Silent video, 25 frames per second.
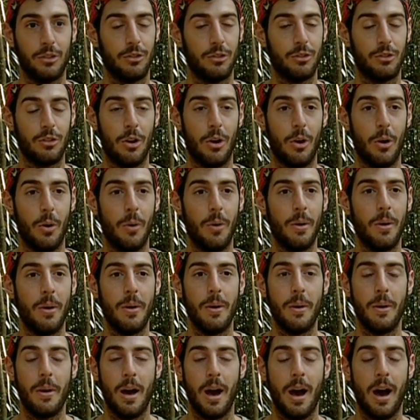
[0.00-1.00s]
So
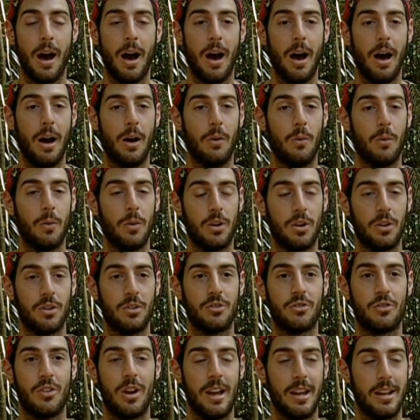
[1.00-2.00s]
uh, we're
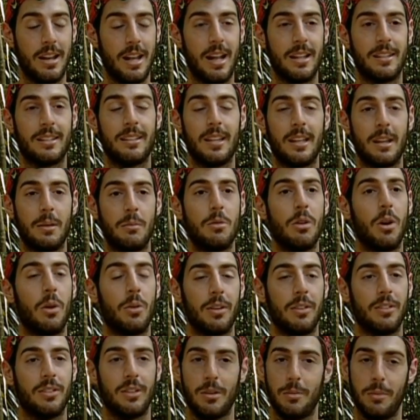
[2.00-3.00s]
trying not to let him know
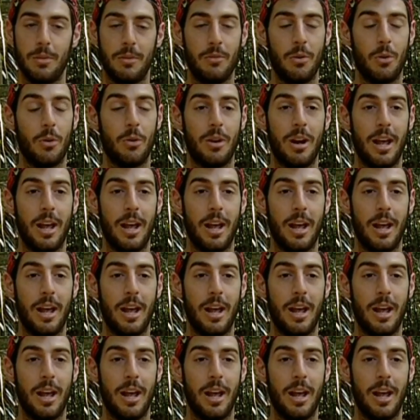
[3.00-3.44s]
he's going to be voted